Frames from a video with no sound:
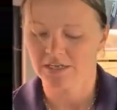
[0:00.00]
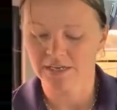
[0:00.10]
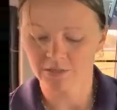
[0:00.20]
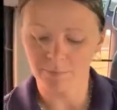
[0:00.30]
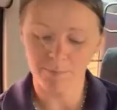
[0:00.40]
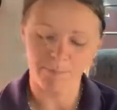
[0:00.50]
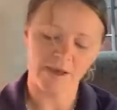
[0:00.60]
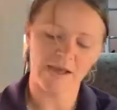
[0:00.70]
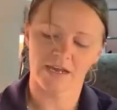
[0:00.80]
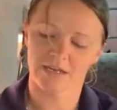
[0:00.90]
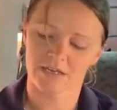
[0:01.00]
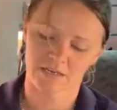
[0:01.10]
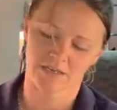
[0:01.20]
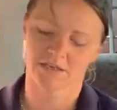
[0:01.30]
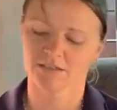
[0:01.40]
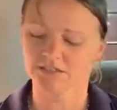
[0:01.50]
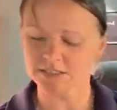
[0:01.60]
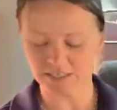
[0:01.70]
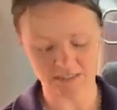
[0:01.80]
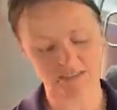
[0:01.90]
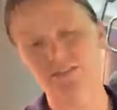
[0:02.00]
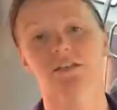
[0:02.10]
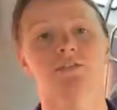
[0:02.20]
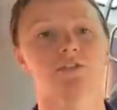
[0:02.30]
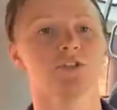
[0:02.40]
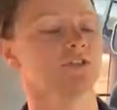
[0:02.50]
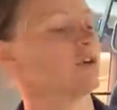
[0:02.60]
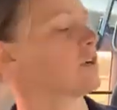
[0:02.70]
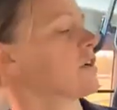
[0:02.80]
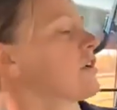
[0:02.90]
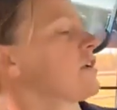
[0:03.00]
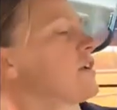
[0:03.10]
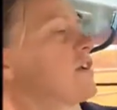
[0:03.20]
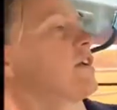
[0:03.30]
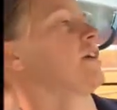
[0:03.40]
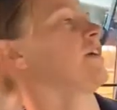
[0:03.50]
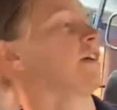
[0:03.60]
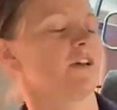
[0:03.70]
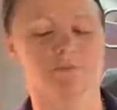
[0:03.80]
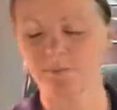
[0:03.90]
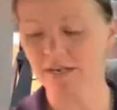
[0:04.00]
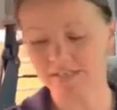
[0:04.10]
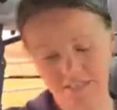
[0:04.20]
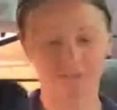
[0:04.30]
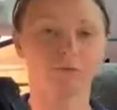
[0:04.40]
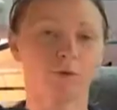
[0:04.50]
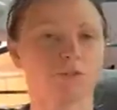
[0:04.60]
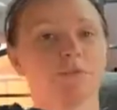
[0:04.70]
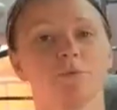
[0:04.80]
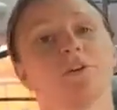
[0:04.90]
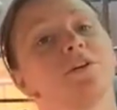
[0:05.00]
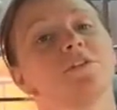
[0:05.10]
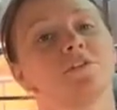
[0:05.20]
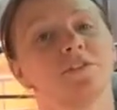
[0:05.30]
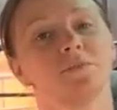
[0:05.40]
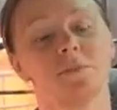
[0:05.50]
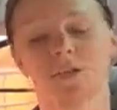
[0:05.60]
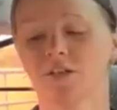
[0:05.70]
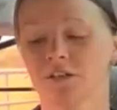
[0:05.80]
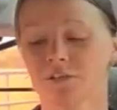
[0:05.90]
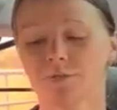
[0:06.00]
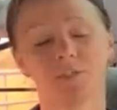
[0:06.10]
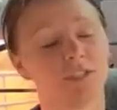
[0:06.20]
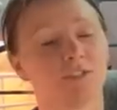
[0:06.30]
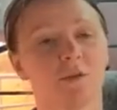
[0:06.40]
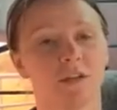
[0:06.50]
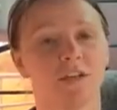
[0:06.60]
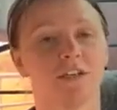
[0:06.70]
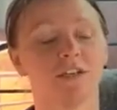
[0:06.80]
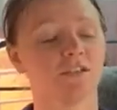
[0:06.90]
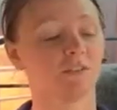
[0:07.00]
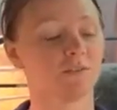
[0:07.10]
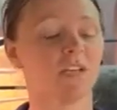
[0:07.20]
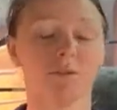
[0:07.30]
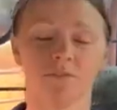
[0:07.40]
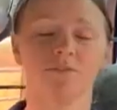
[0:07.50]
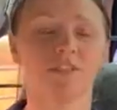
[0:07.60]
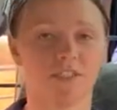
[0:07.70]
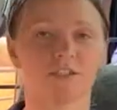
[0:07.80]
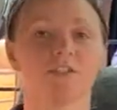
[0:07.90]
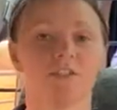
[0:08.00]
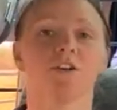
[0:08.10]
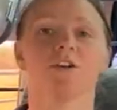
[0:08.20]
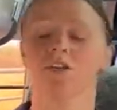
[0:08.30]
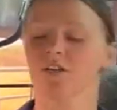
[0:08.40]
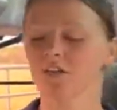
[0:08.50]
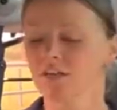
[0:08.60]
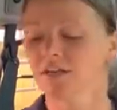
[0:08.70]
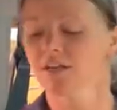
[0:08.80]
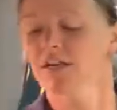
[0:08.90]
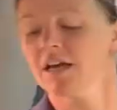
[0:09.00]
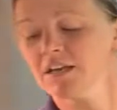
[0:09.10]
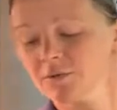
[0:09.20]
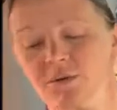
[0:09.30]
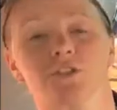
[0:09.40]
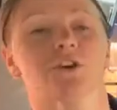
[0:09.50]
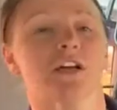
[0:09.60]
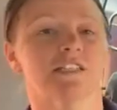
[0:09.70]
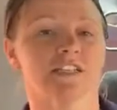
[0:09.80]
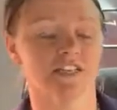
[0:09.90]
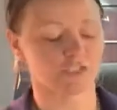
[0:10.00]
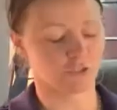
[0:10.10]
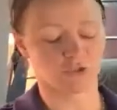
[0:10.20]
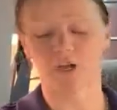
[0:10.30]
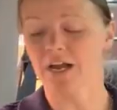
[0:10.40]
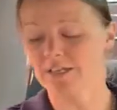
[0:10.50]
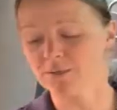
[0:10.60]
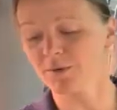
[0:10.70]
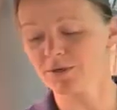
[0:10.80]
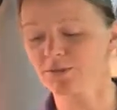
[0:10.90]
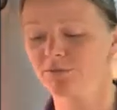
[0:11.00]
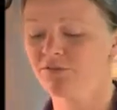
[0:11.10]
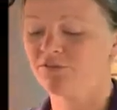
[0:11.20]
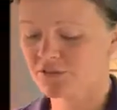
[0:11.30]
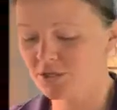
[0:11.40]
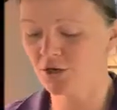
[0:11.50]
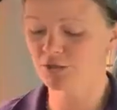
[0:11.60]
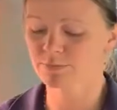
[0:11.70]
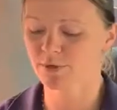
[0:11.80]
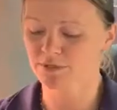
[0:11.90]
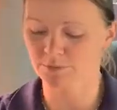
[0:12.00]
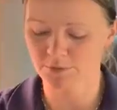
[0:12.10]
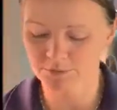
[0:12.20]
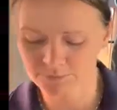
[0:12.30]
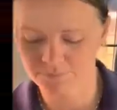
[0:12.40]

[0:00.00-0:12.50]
In the back seats of the truck, plenty of waterproofs, because British weather sometimes really does suck and you want to try and stay as dry as possible for as long as possible.